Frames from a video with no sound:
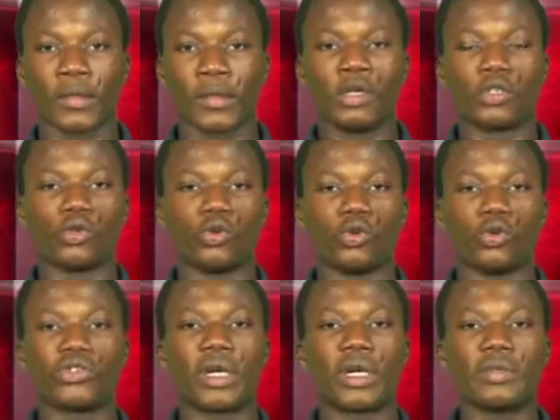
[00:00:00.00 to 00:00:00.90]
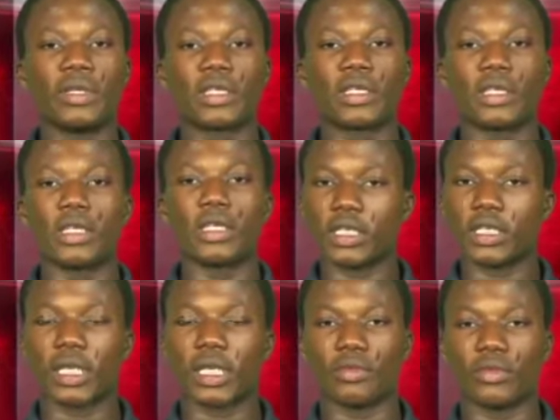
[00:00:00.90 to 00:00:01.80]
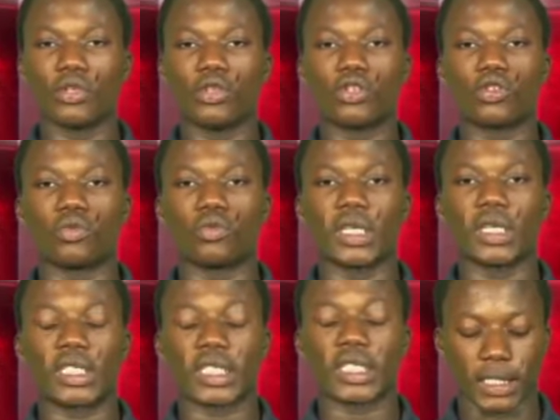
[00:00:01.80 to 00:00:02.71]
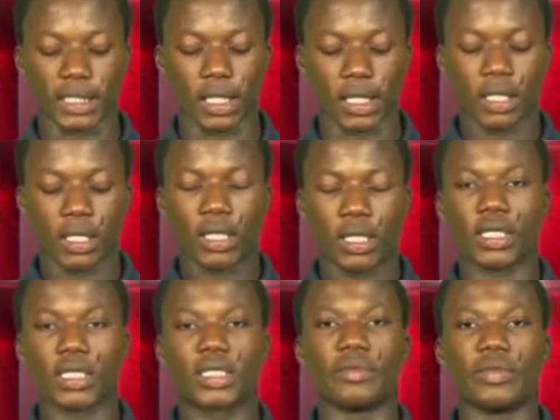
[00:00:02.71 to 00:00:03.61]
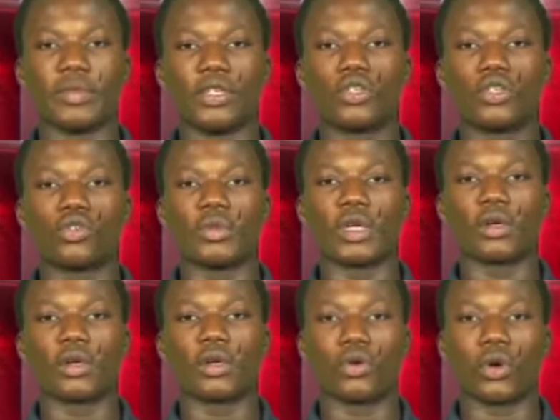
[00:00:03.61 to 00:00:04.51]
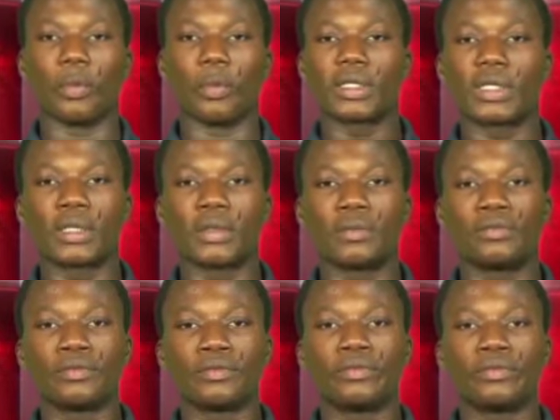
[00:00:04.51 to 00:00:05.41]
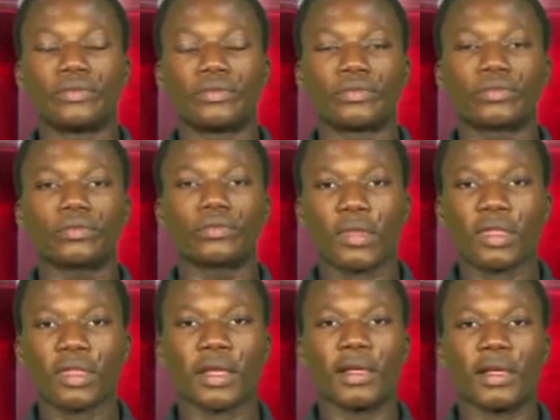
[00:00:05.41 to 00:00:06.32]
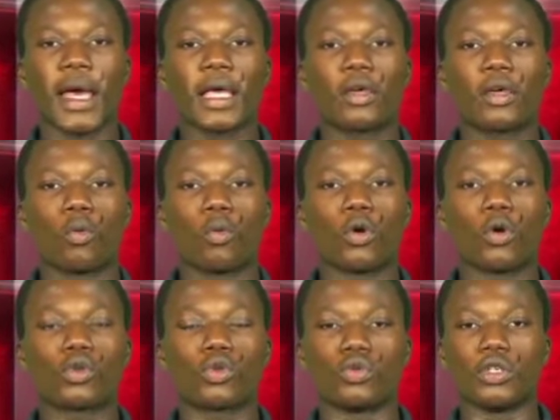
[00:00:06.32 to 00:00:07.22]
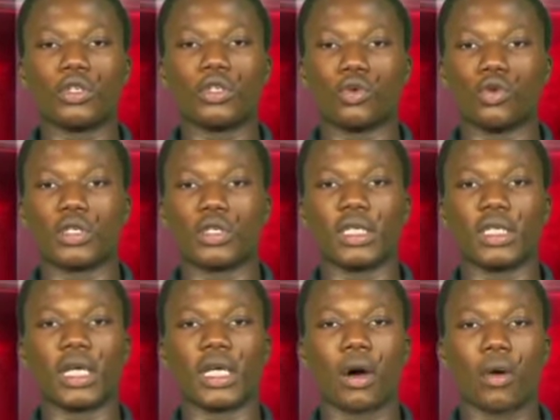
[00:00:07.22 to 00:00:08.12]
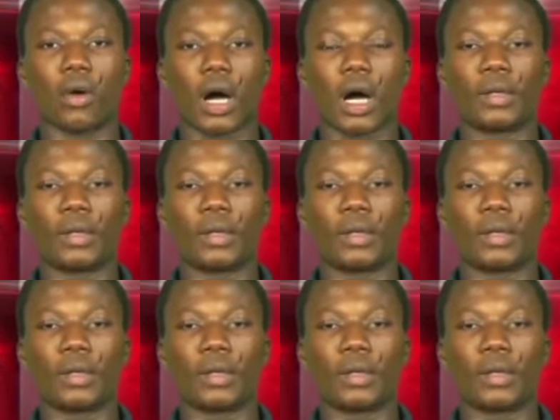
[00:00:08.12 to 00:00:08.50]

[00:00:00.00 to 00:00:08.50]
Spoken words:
So ceramics, it can be used to make china, it can be used to make cups, like what we use in our